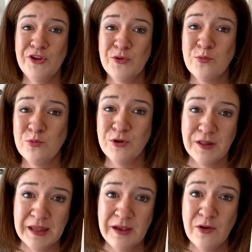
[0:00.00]
look
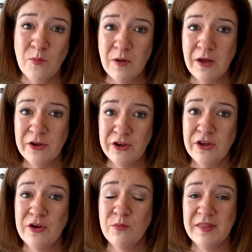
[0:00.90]
really
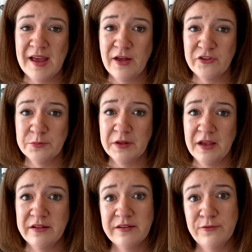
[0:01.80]
good with house
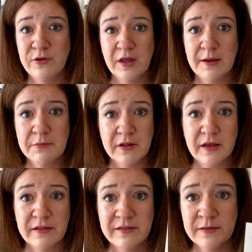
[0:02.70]
plants if you like
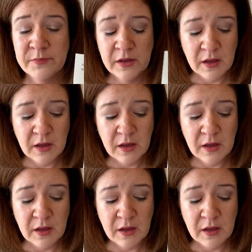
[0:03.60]
plants.